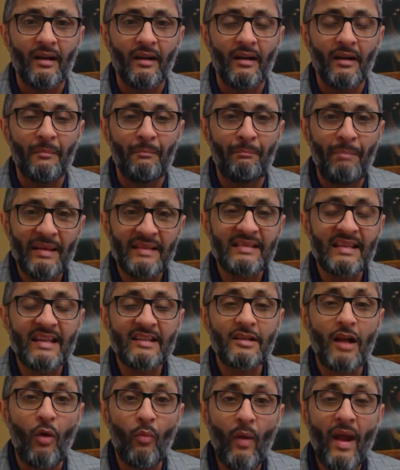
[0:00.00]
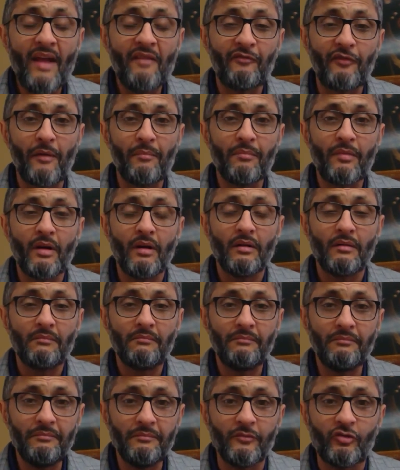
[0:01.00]
business away from
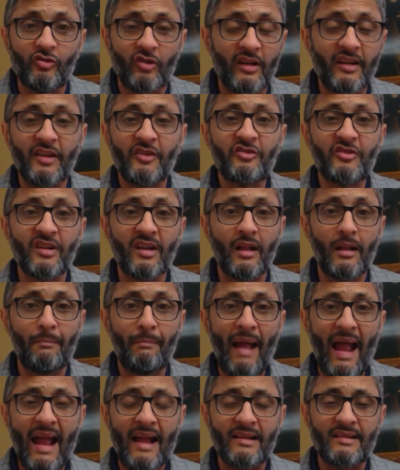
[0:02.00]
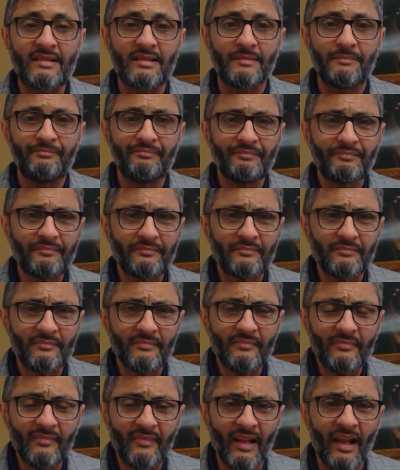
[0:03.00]
traditional banks.
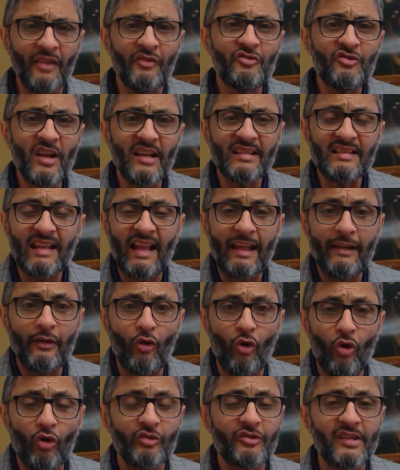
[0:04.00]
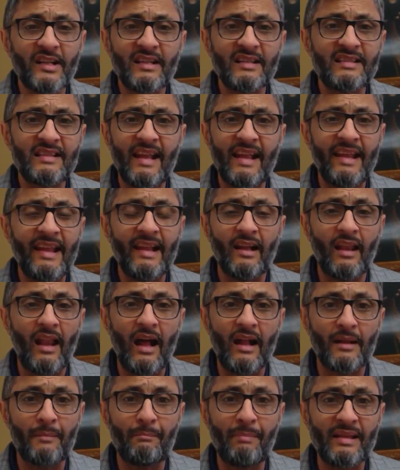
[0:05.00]
Just like Ocean is taking a
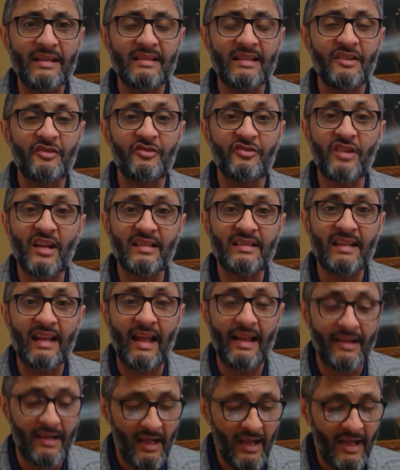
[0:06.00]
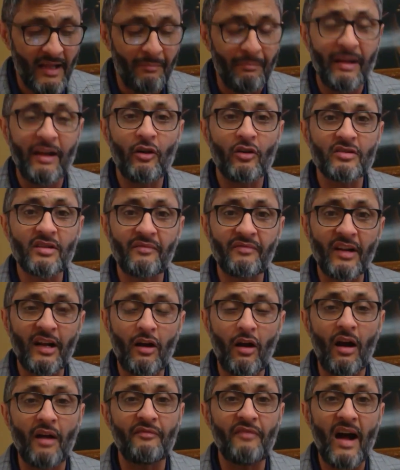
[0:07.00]
lot of business, just like because of the
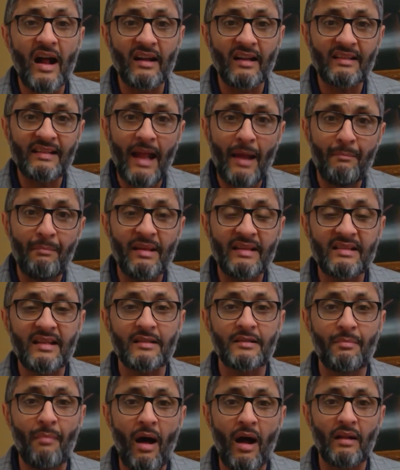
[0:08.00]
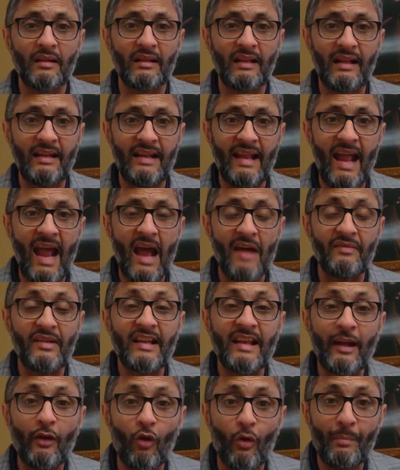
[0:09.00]
Carvana type business model that they have, and
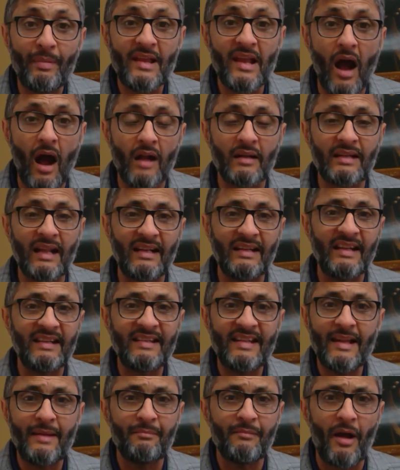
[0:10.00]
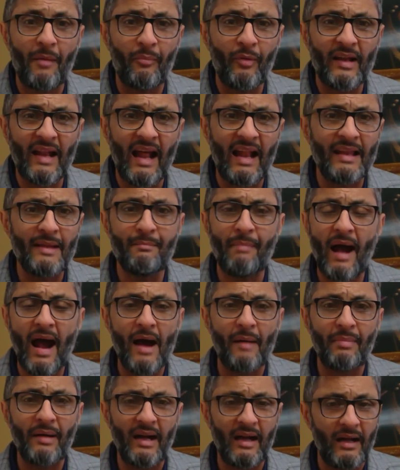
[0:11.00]
they go beyond that. They teamed up with
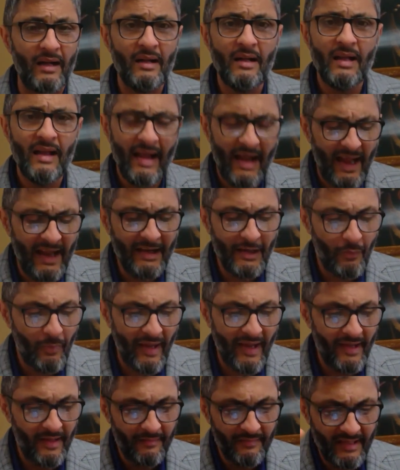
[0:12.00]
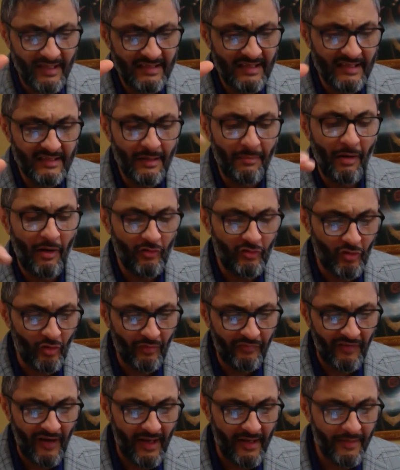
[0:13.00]
Alibaba. Anyway, this is about
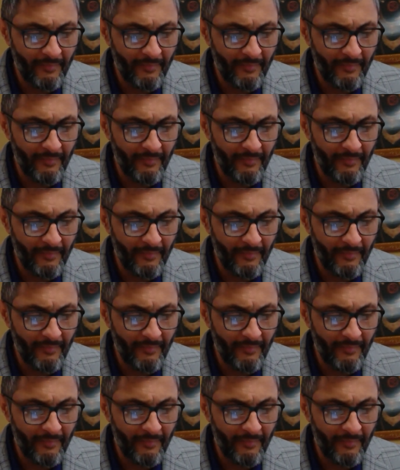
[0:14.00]
SoFi.